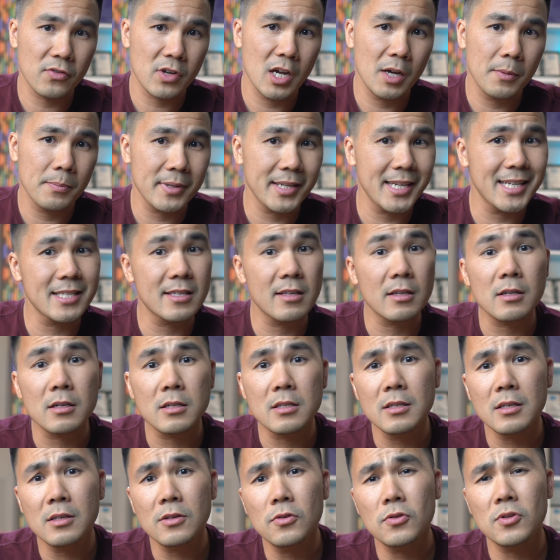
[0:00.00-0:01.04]
companies that are
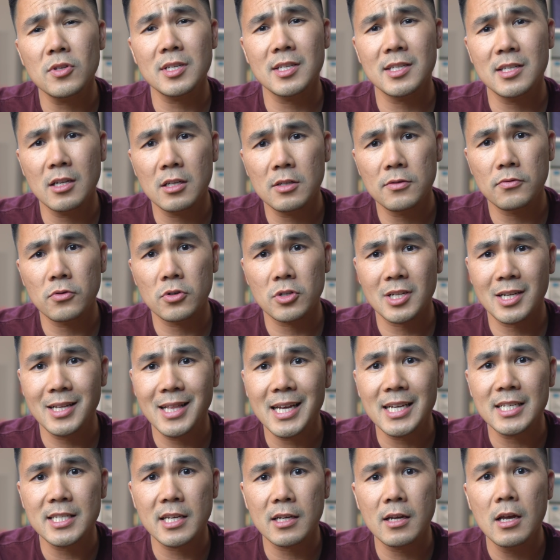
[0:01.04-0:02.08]
still using Salesforce
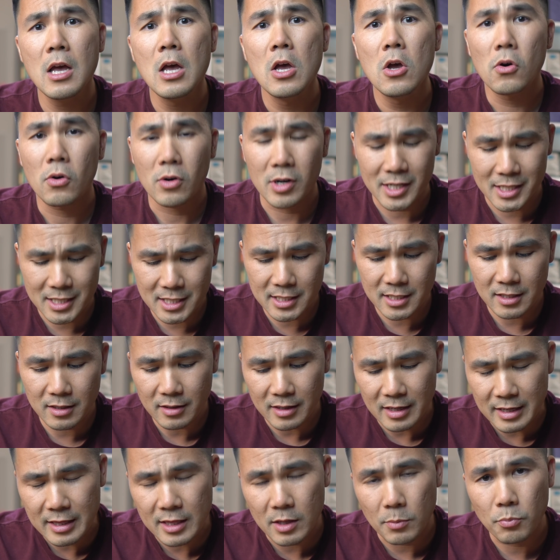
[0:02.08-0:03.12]
Classic or are still
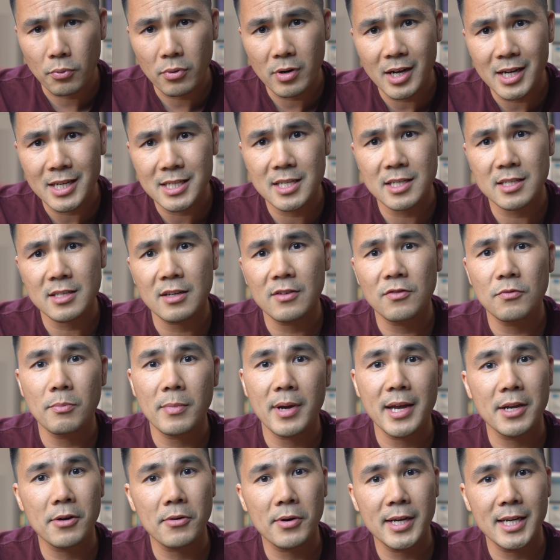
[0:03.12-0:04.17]
in the process of
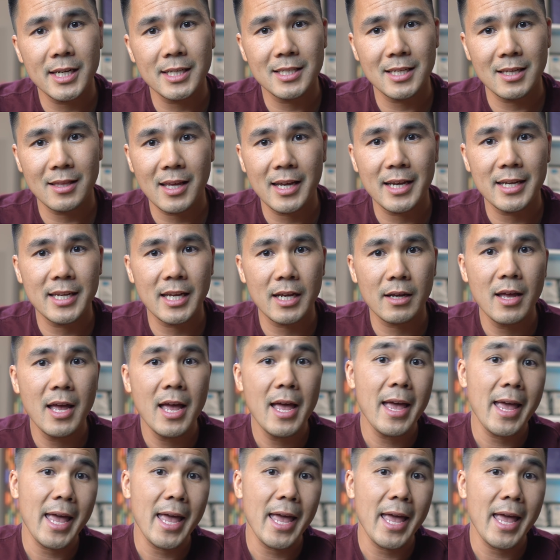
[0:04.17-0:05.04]
migrating to Lightning.